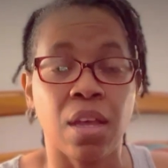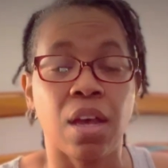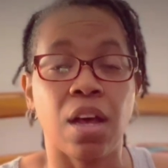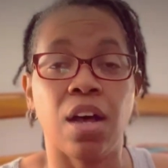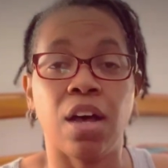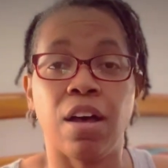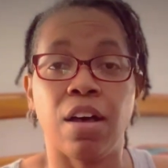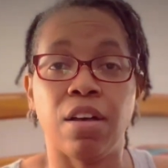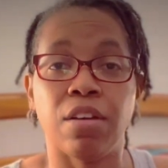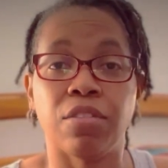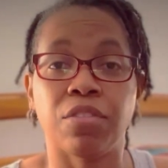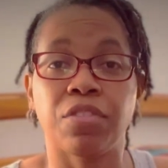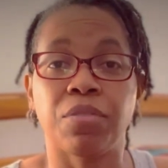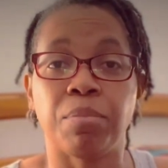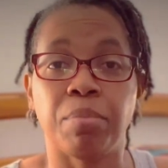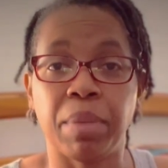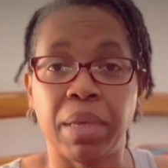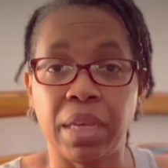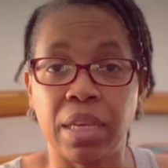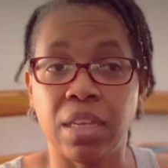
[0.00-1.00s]
of
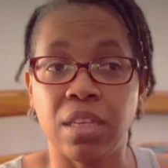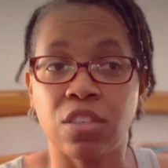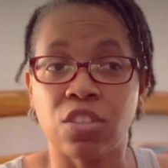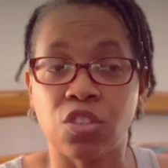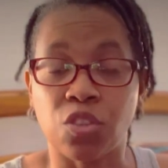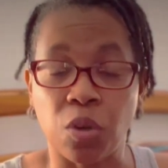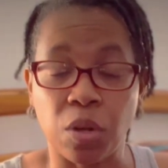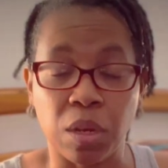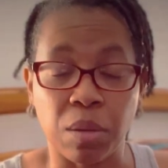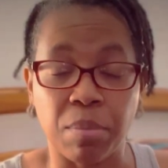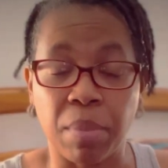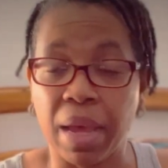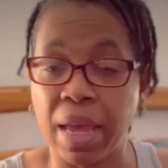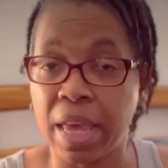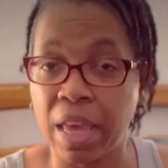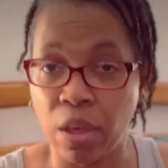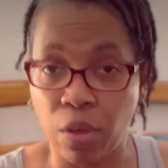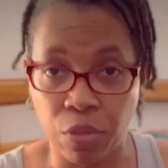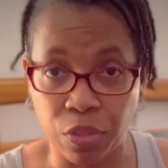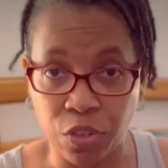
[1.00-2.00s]
me starting my
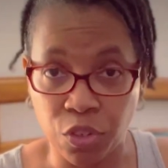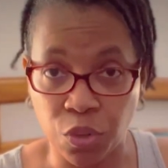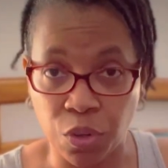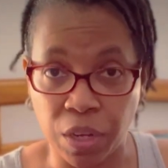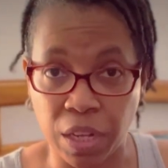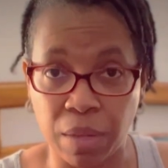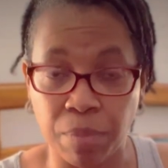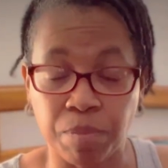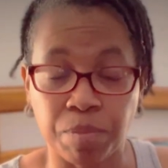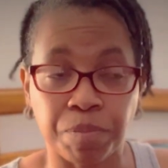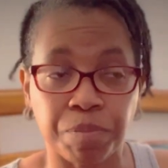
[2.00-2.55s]
health journey.